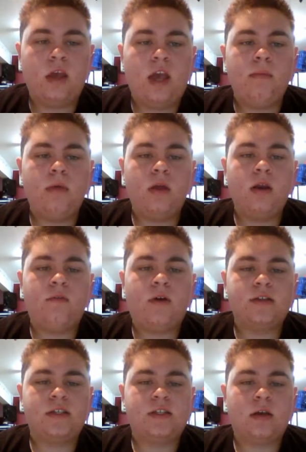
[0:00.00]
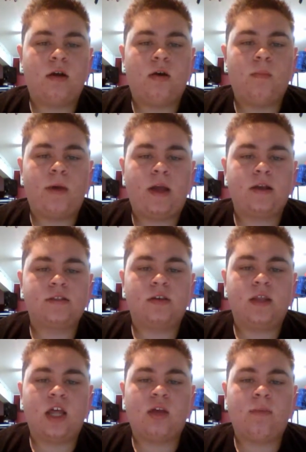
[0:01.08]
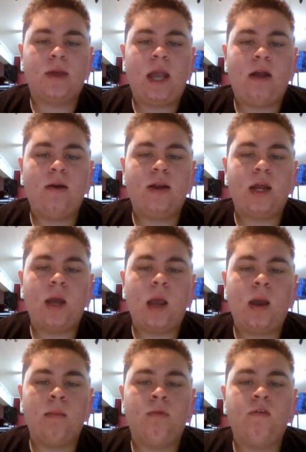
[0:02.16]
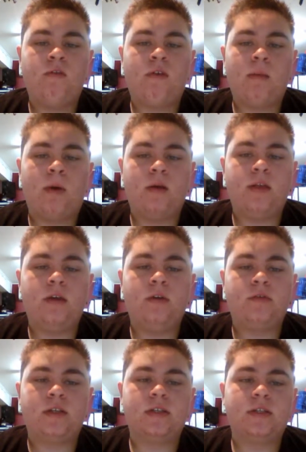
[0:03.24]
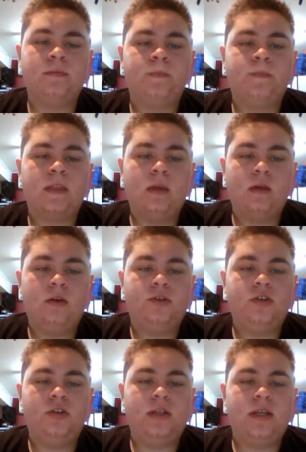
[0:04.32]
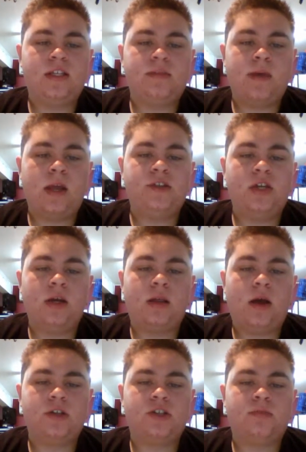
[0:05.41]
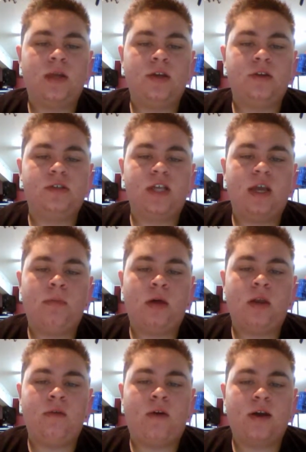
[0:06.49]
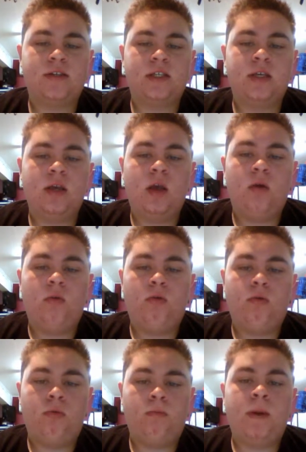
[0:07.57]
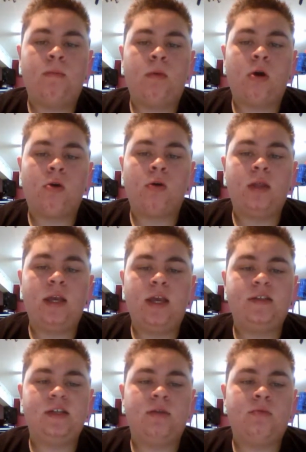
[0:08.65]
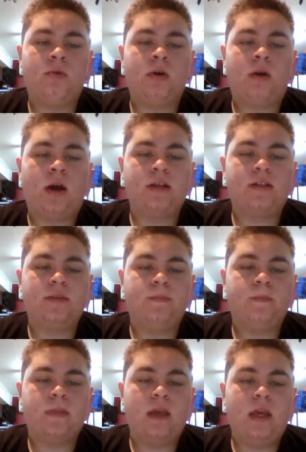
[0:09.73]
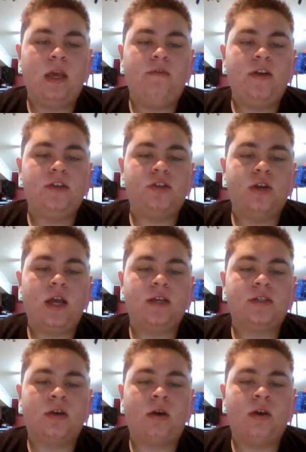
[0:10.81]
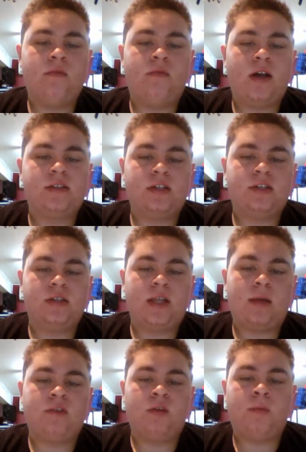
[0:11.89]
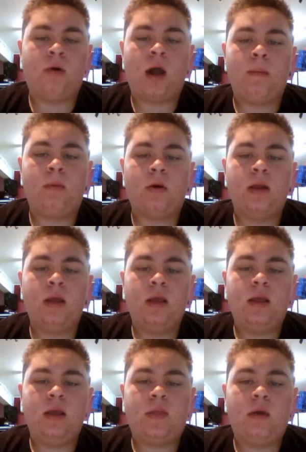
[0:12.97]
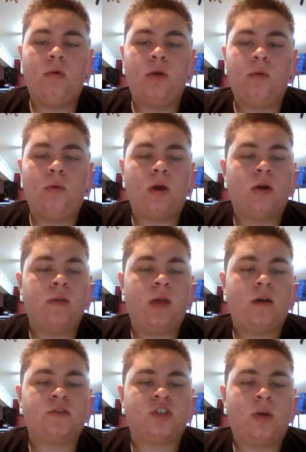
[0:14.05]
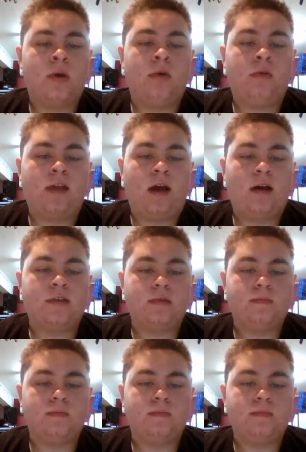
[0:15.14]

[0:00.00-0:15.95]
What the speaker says: M-learning devices are compact, so they can be carried and moved around by the users. Due to this, managing a classroom that uses M-learning devices will be moderately easy to organize. If each student has their own device, such as a laptop or iPod, they all can work on their assignment or task